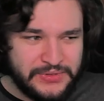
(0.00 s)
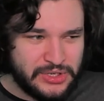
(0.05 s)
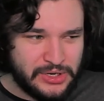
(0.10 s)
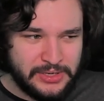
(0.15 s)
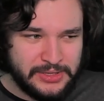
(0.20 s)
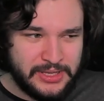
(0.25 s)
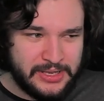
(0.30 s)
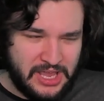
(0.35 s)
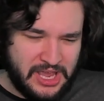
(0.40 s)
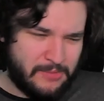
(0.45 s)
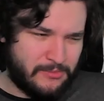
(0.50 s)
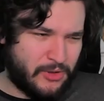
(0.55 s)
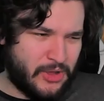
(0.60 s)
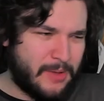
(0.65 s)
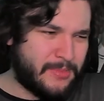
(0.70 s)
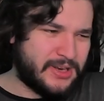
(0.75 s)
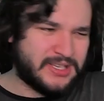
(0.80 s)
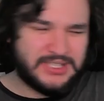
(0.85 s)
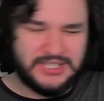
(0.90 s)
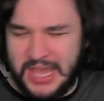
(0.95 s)
are in the game well i'm
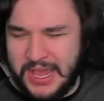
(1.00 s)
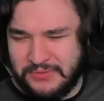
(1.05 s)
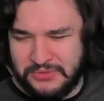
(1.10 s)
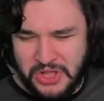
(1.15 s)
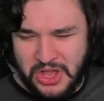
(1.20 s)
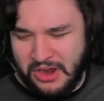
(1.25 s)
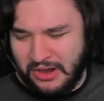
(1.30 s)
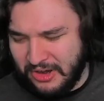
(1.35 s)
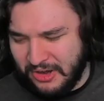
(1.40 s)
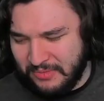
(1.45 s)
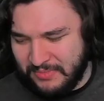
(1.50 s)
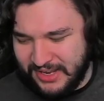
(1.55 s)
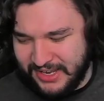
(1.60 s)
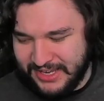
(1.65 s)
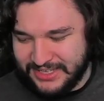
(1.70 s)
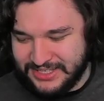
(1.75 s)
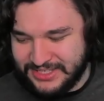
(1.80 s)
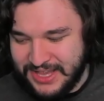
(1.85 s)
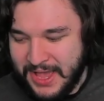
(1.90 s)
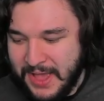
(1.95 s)
going to save longer
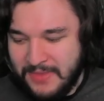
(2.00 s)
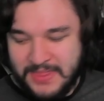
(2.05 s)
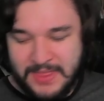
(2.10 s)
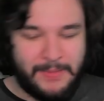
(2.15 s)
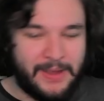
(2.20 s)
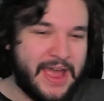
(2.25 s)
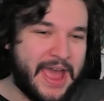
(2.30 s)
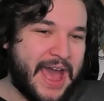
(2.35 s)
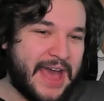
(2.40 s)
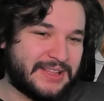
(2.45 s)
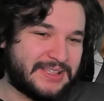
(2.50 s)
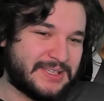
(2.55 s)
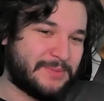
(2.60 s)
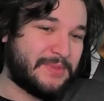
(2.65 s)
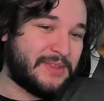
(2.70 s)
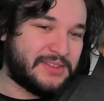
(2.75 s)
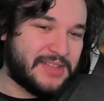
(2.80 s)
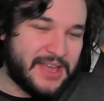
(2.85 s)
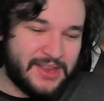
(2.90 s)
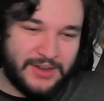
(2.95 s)
because they might add
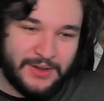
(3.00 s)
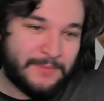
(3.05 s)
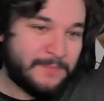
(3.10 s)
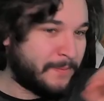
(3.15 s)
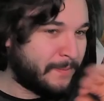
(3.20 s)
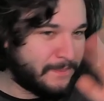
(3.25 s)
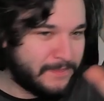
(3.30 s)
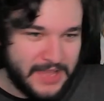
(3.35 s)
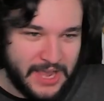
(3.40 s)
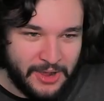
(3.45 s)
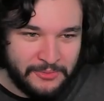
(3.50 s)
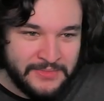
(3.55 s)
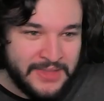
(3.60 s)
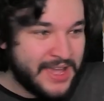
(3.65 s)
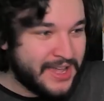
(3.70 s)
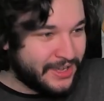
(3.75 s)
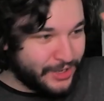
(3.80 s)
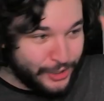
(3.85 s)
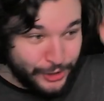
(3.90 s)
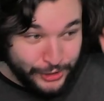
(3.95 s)
something later no
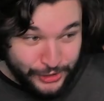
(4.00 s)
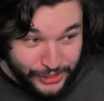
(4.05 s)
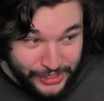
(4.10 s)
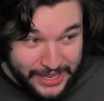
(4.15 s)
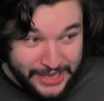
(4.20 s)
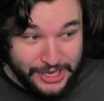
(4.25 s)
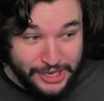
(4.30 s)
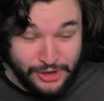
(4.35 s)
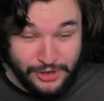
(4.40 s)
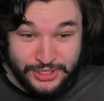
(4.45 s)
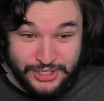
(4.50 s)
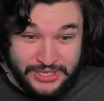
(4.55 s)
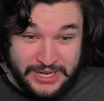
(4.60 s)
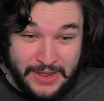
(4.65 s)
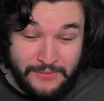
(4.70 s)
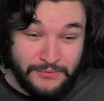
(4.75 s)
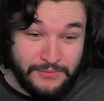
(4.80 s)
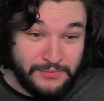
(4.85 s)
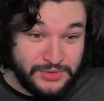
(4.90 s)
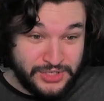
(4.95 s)
get your
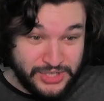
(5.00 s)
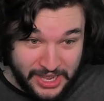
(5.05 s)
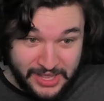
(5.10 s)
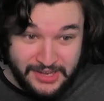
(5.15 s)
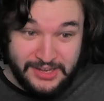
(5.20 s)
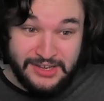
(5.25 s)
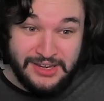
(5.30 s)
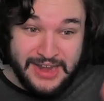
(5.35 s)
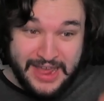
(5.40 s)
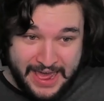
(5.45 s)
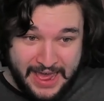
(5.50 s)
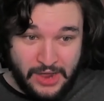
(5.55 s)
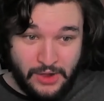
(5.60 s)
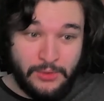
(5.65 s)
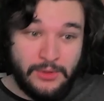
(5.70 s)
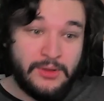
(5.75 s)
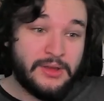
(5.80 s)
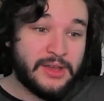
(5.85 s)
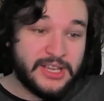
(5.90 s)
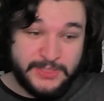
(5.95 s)
stuff done
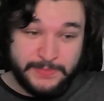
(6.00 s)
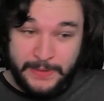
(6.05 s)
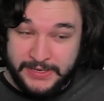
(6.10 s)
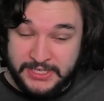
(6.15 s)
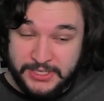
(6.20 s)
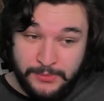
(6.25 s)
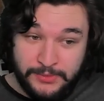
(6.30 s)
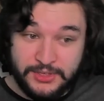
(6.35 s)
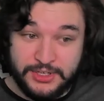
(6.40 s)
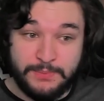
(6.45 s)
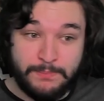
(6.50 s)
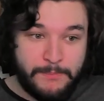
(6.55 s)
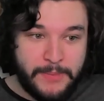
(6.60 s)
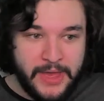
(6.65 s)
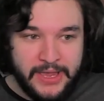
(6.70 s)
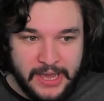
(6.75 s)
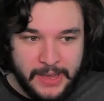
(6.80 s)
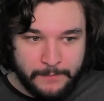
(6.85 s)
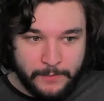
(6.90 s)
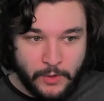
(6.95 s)
now, especially when there's
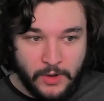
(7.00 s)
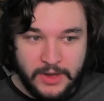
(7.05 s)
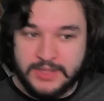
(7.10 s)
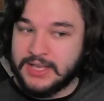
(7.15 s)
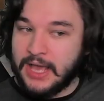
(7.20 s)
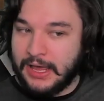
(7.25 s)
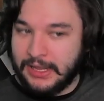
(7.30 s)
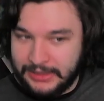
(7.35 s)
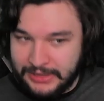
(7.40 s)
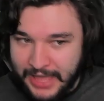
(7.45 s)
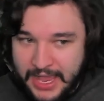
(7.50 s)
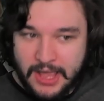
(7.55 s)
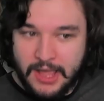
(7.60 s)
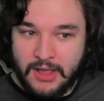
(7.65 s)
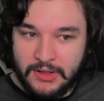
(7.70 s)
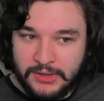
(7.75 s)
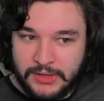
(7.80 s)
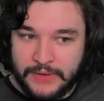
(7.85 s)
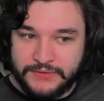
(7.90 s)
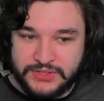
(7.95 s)
big upgrades like
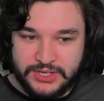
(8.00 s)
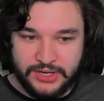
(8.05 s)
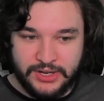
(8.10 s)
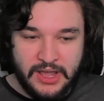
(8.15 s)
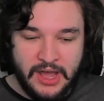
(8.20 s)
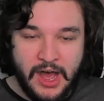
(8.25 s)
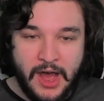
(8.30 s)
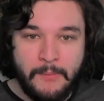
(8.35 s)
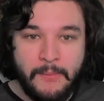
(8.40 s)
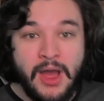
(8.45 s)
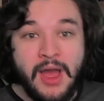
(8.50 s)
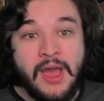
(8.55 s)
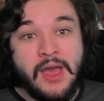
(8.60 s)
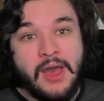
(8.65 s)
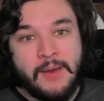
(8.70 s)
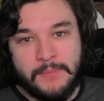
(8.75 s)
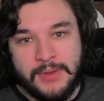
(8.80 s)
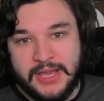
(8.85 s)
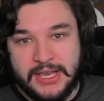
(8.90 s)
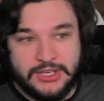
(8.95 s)
glyphs to come,
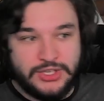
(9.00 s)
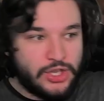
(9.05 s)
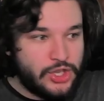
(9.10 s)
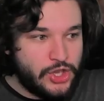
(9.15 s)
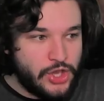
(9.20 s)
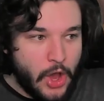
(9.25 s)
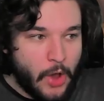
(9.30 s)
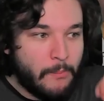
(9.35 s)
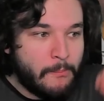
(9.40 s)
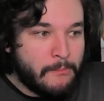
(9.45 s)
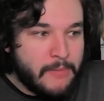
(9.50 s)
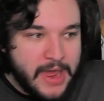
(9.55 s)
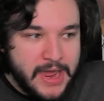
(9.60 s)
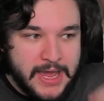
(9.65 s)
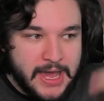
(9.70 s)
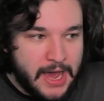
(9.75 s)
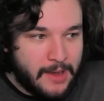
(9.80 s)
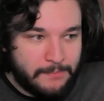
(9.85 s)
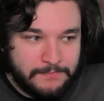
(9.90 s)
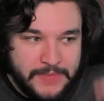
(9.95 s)
because you'll
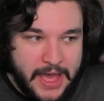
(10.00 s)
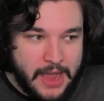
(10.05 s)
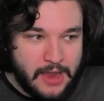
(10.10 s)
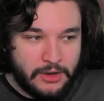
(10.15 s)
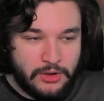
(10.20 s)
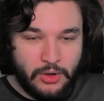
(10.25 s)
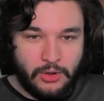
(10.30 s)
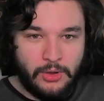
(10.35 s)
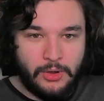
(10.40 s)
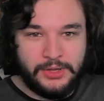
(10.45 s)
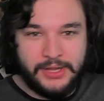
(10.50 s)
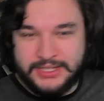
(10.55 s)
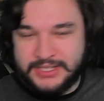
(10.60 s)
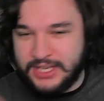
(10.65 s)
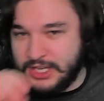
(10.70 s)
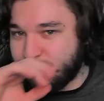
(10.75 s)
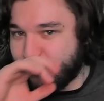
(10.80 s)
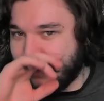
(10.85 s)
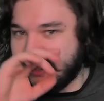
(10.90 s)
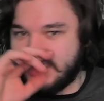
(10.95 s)
make up that gold. Let's say
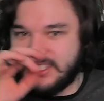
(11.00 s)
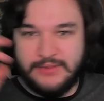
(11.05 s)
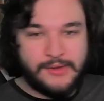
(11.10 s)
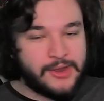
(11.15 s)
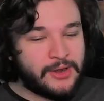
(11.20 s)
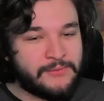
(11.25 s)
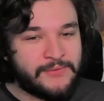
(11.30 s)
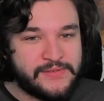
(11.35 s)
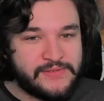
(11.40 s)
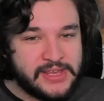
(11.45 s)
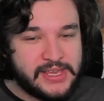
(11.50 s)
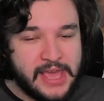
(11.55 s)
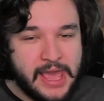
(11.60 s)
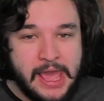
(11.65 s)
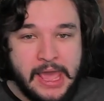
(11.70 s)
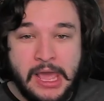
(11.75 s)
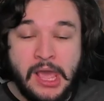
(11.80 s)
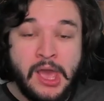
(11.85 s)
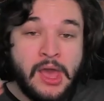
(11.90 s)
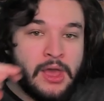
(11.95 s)
you spend
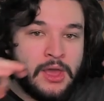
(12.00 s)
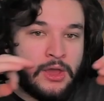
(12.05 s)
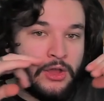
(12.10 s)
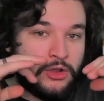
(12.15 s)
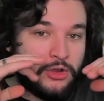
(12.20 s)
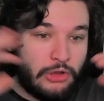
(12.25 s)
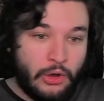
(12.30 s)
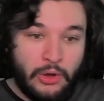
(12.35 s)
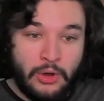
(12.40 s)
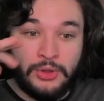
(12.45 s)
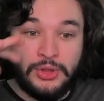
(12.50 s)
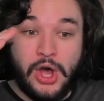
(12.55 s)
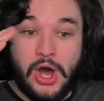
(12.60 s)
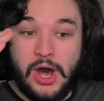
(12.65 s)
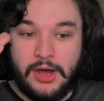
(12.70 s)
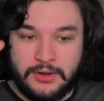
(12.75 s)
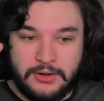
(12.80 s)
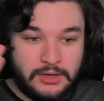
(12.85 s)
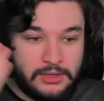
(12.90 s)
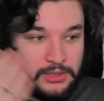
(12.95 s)
750k gold
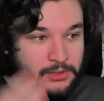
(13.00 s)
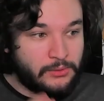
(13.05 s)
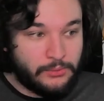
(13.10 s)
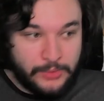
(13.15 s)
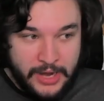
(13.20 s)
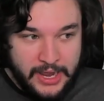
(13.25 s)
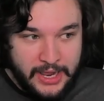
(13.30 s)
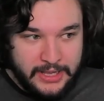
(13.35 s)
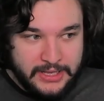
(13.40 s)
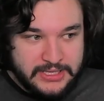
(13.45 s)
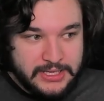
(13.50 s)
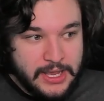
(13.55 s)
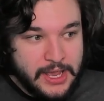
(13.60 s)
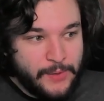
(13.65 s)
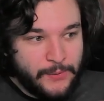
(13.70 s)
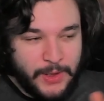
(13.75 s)
on raids.